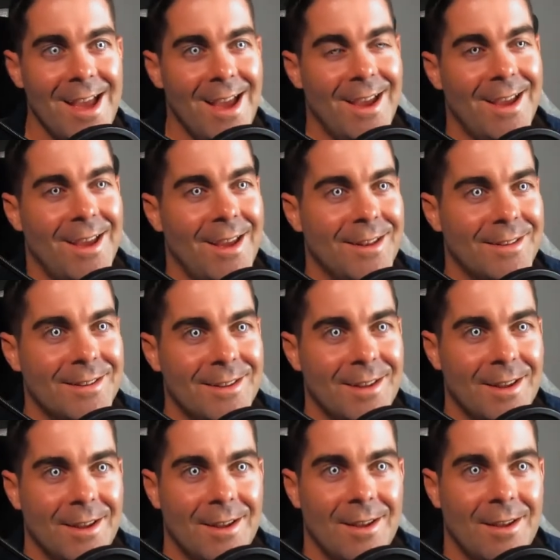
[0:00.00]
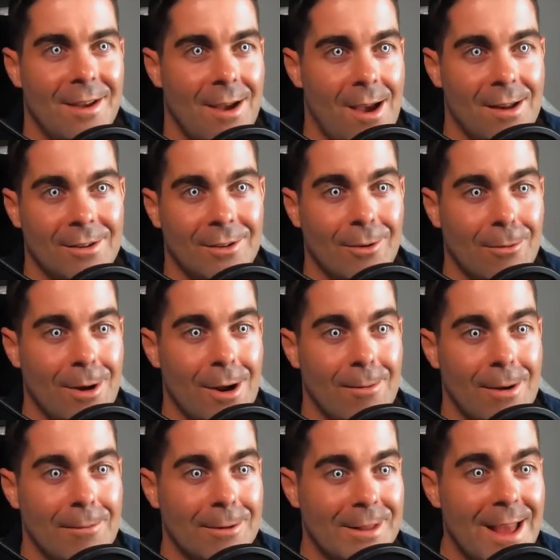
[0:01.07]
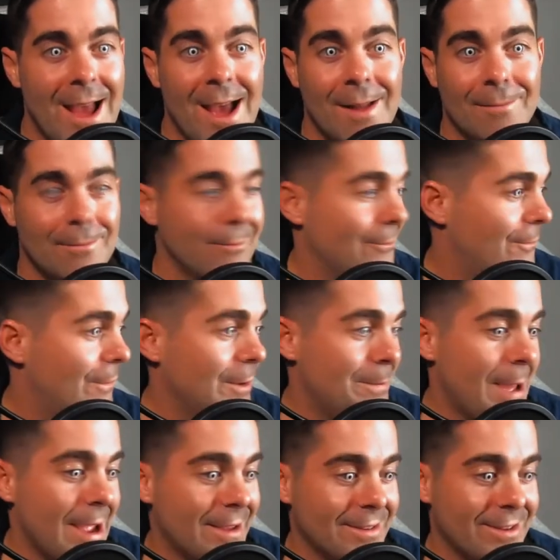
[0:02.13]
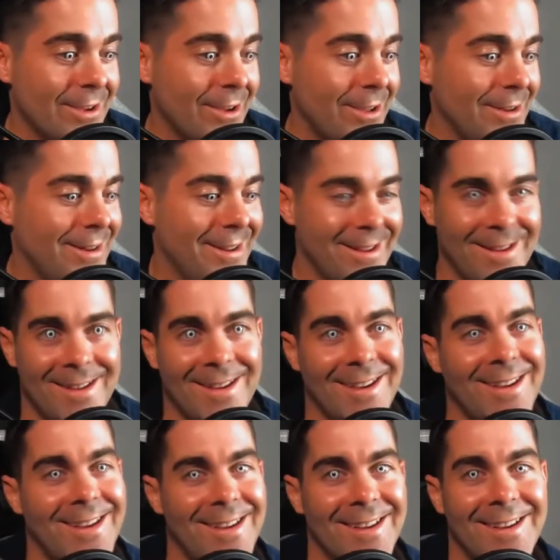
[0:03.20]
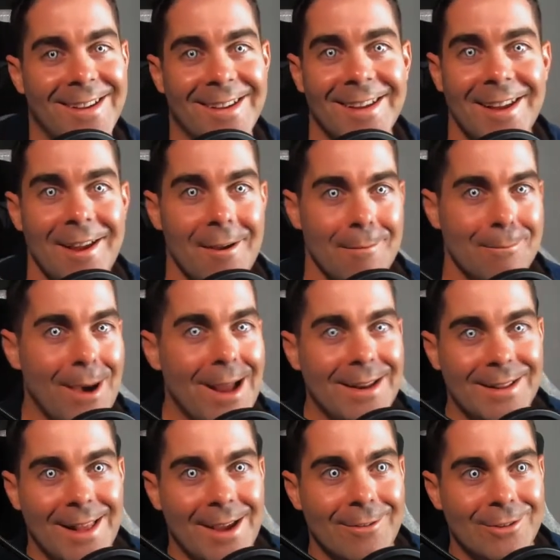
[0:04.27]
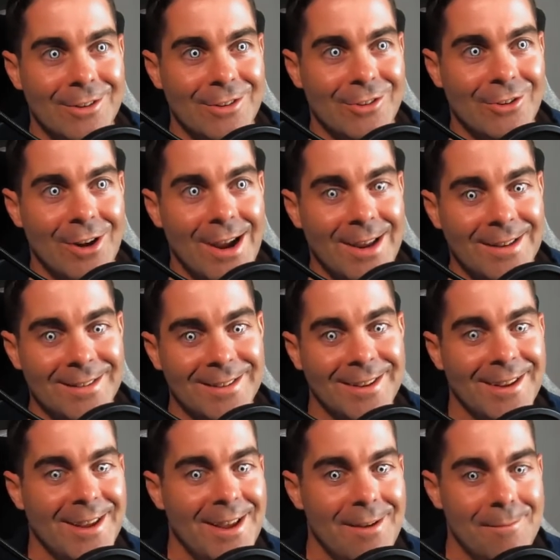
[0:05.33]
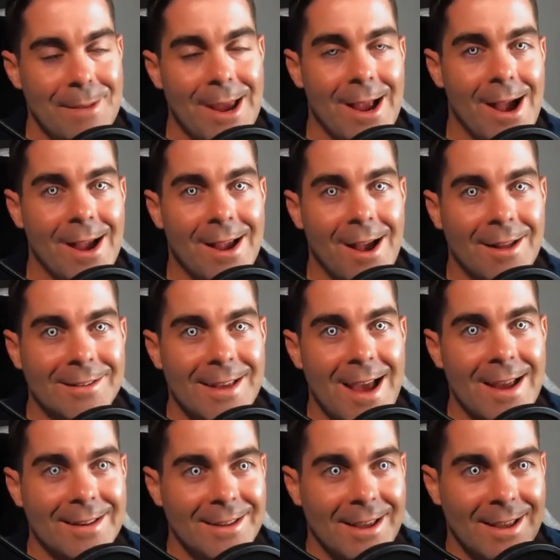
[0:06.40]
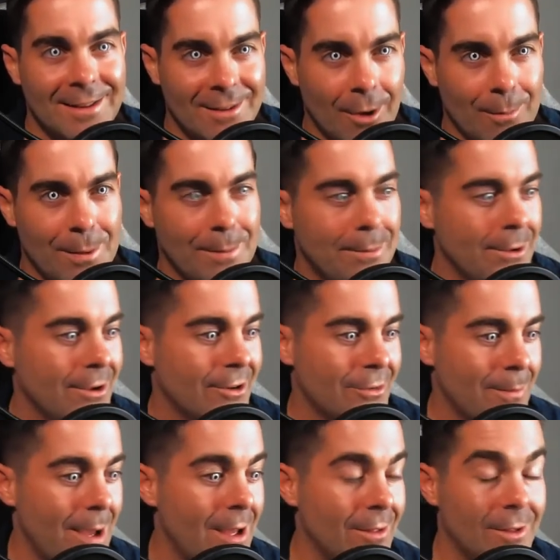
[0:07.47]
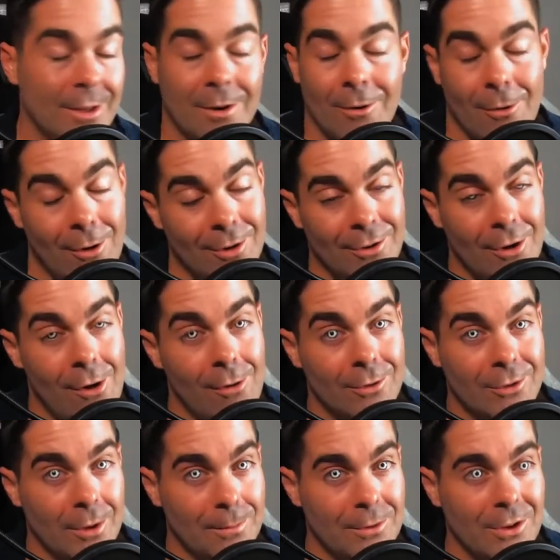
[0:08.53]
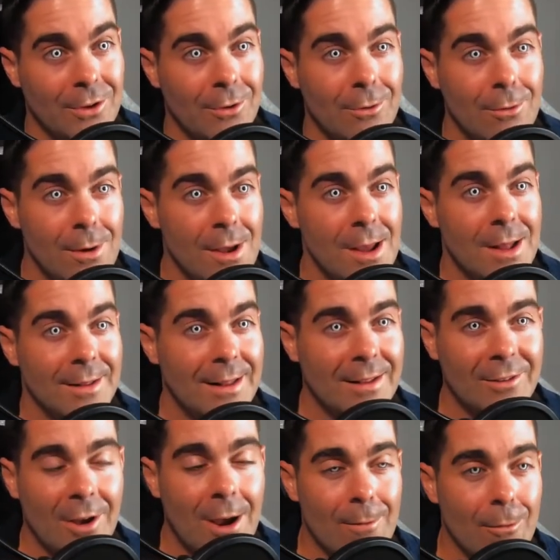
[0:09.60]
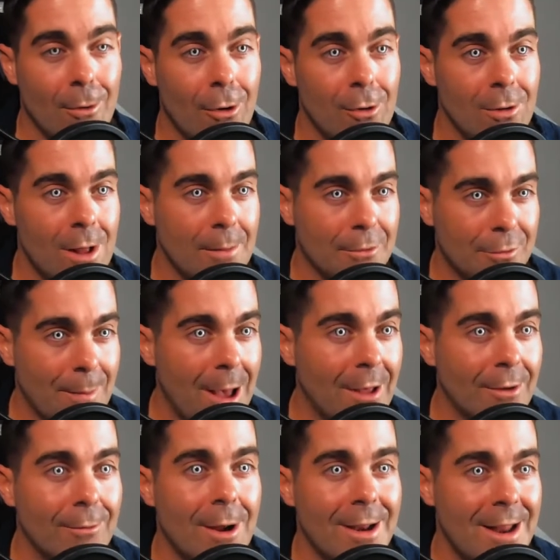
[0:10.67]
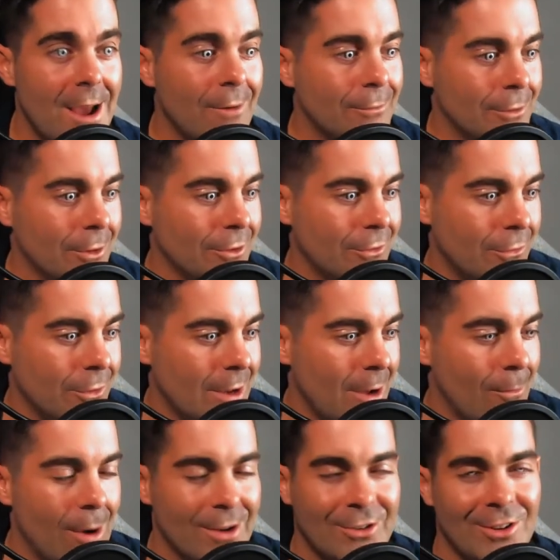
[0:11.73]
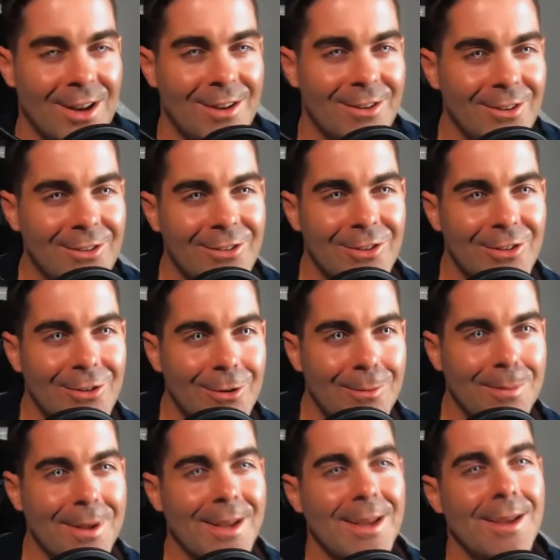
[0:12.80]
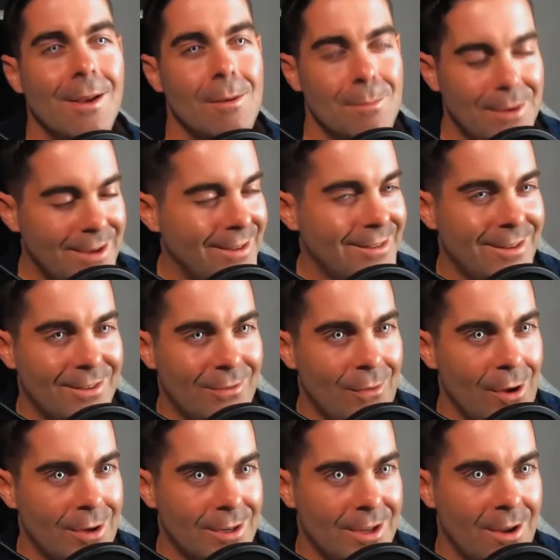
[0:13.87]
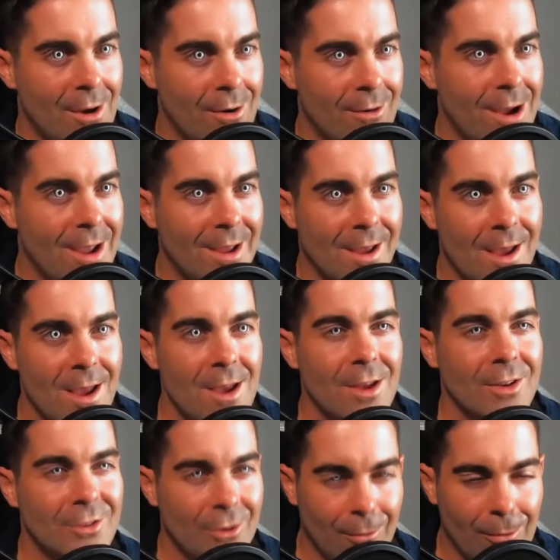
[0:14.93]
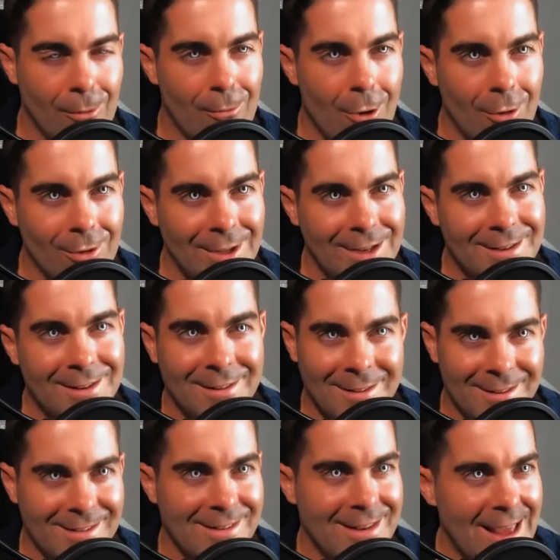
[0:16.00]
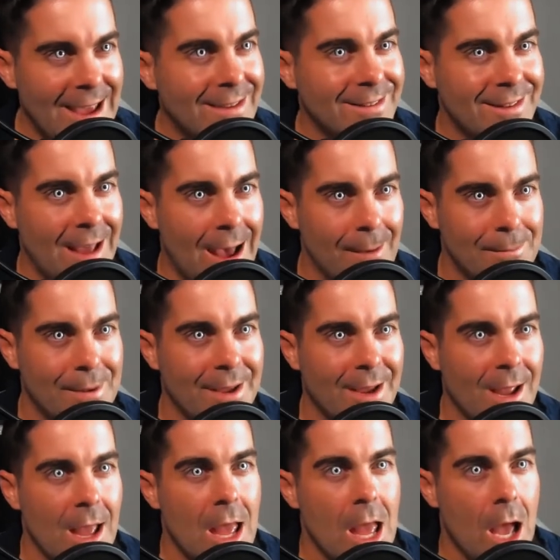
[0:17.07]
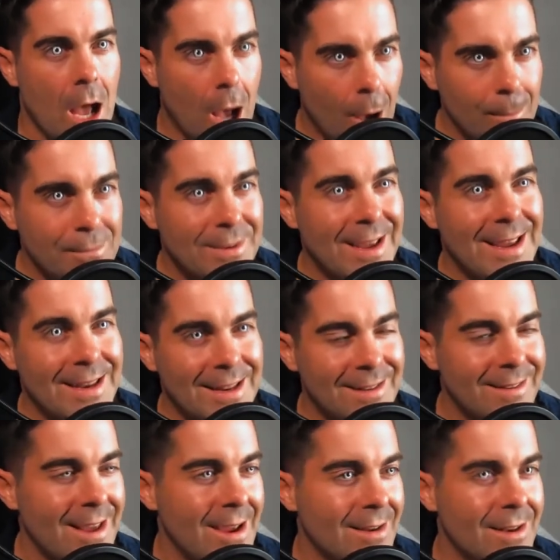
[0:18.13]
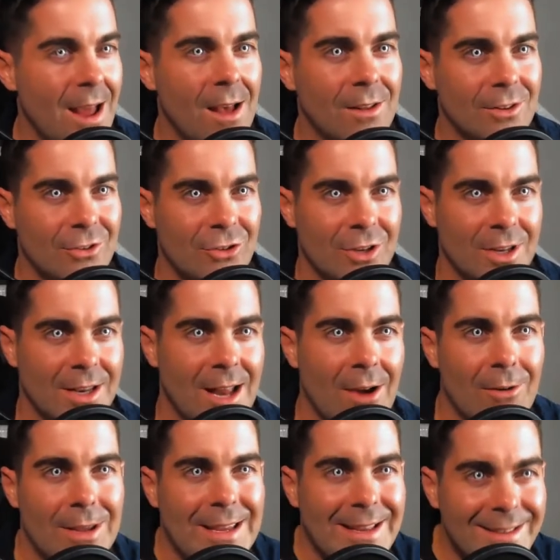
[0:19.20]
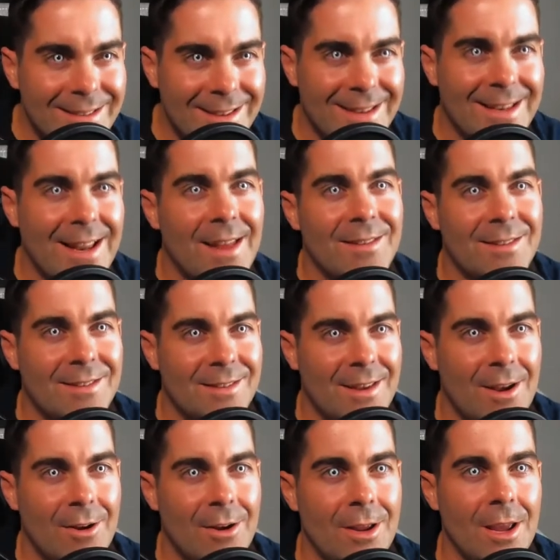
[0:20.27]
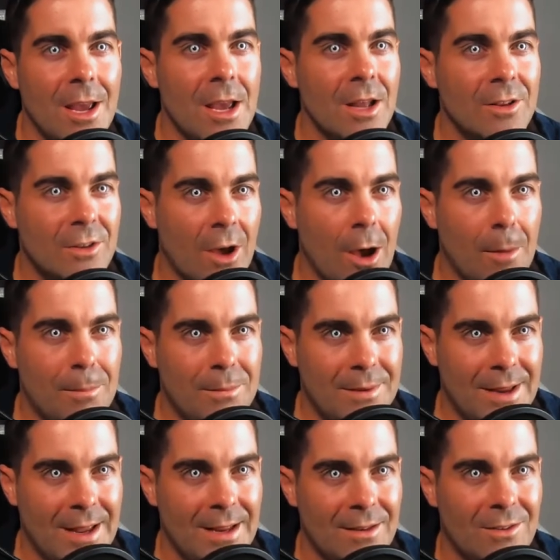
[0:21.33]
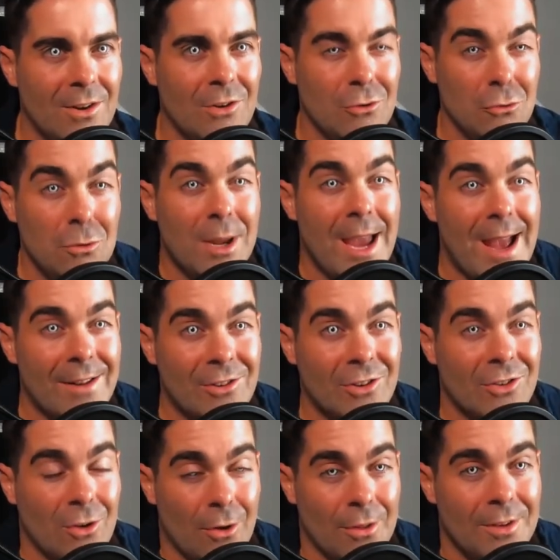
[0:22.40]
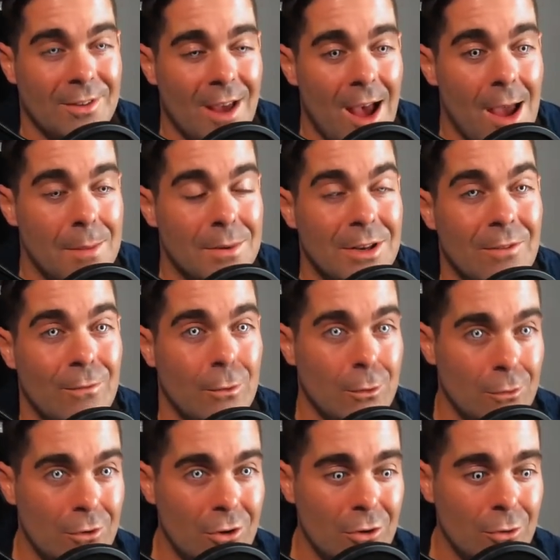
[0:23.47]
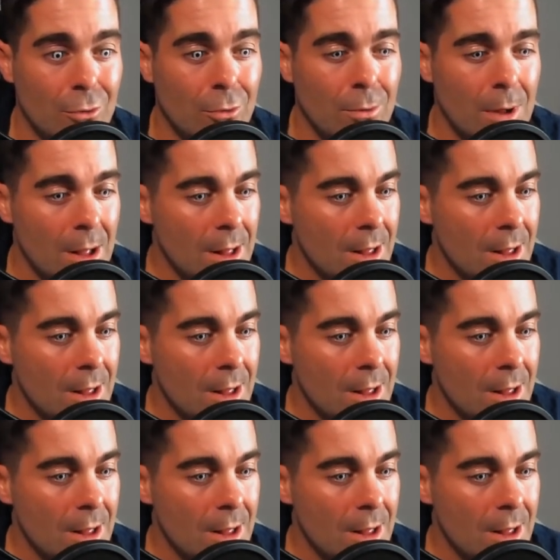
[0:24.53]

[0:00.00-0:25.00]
And I don't know where I went with that. Feedback is good. Body language is great. Make eye contact. Tell people you're smiling or don't. It's up to you. That's roll. I'm smiling right now for those of you not watching on YouTube because it's funny. All right. So we'll roll into this next topic, updating technology. Now, is it necessary to update to new gadgets all the time? And if you do,